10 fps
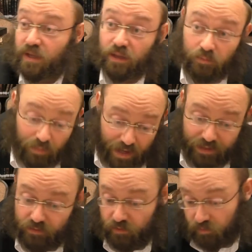And the
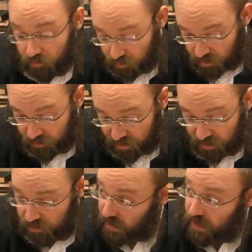might, there is
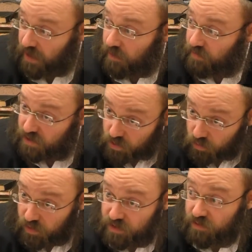a Derech
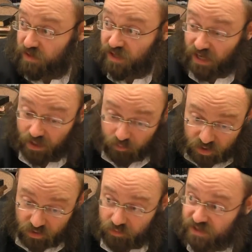HaMitzua. So the Derech
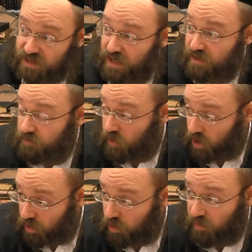HaMitzua we say is
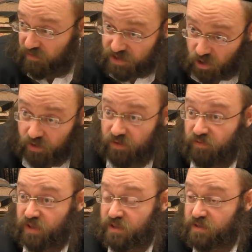Malay Lugma of
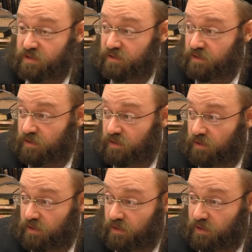Israel
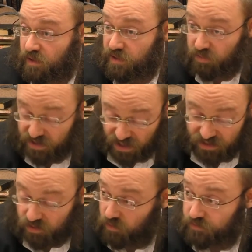as we'll say
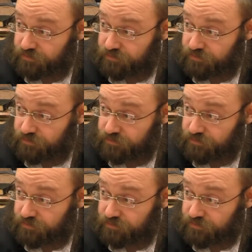soon.